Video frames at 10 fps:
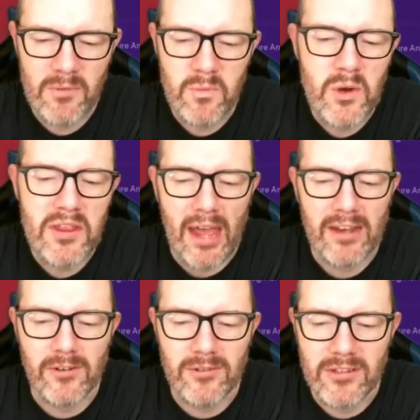With
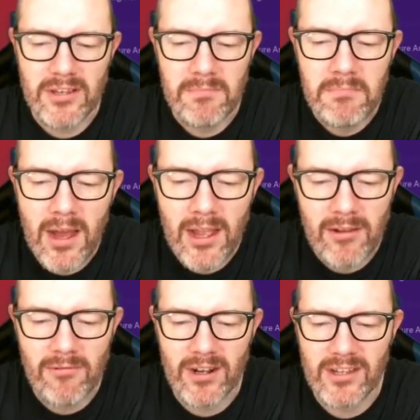add-ons, it might
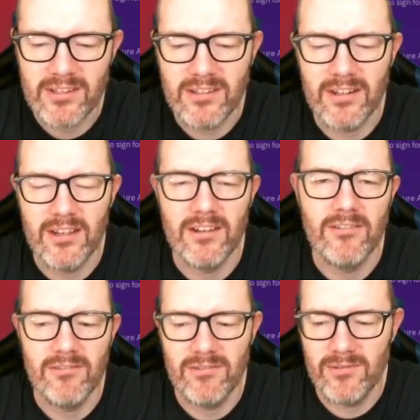rise to
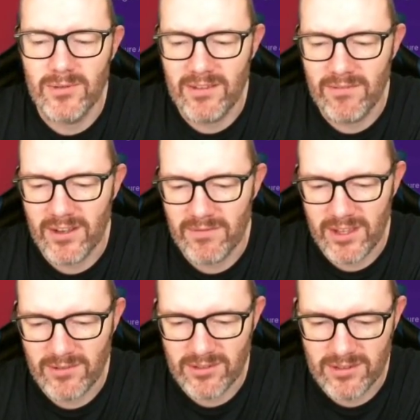
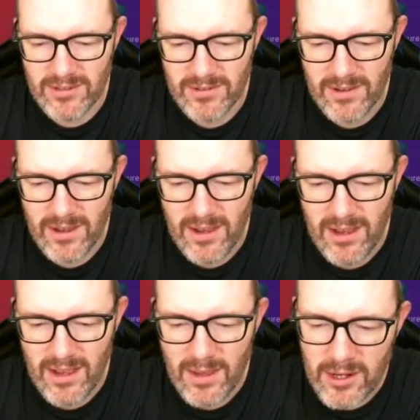925,000.
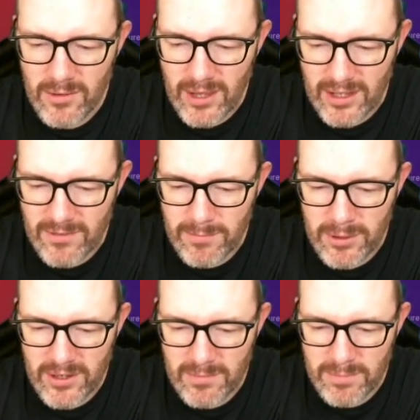And okay, they've
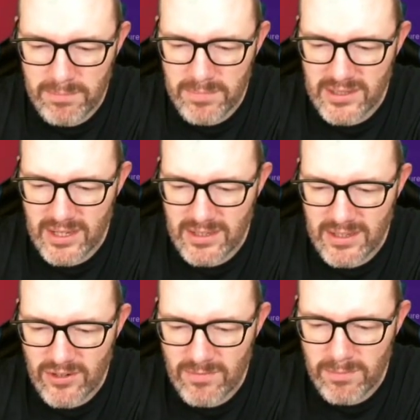put in a
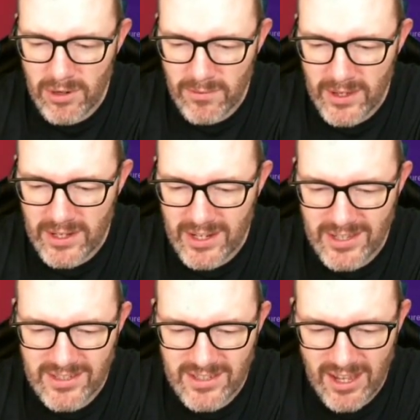percentage of profit in
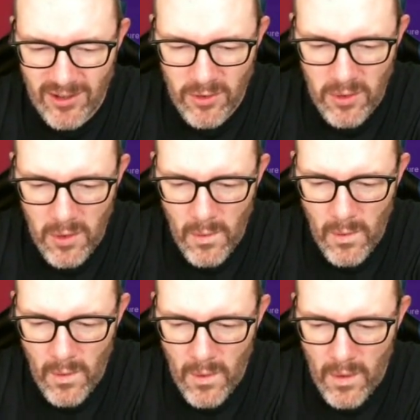next sale.
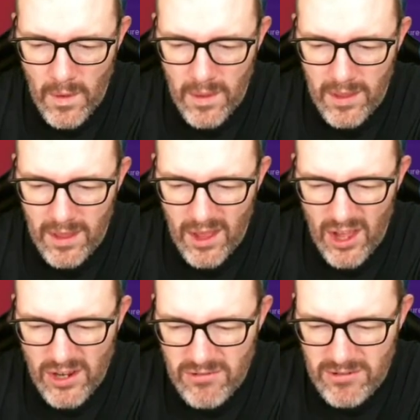
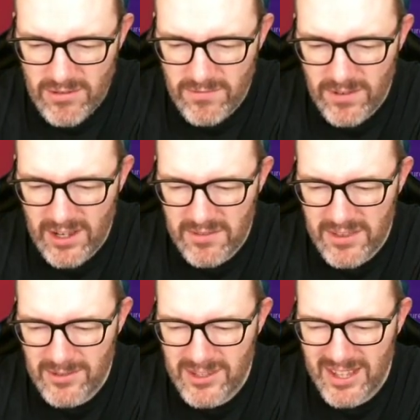
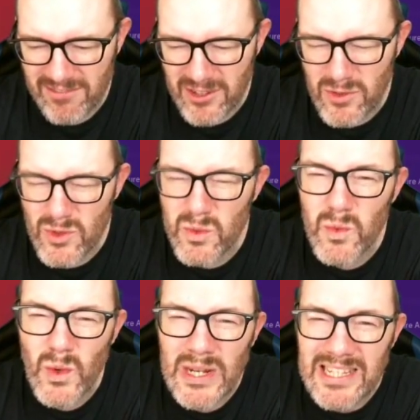105,000 after
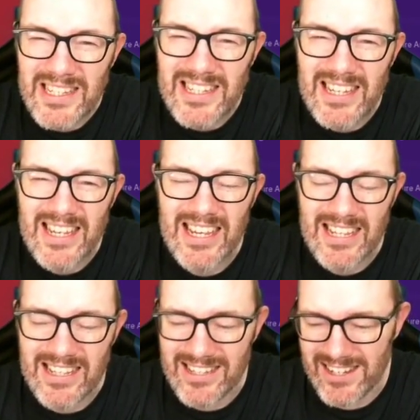20
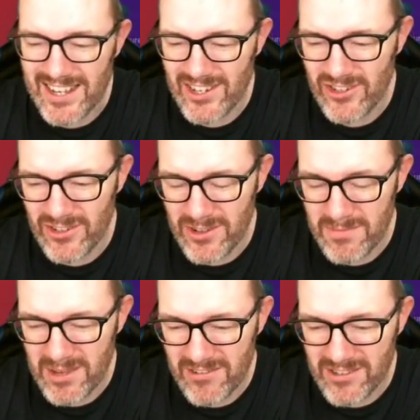international
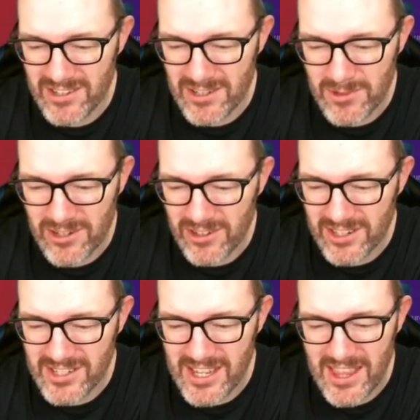appearances. We're not going
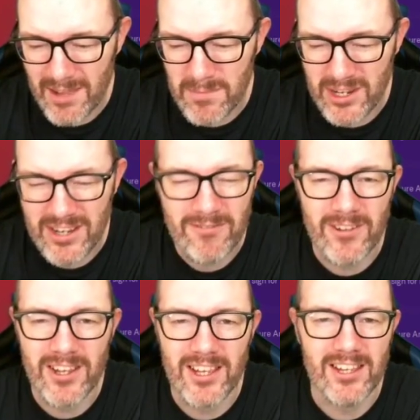to see that money
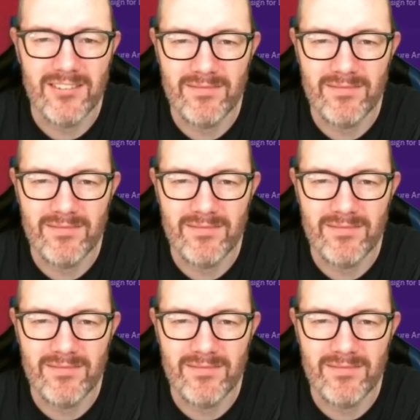for like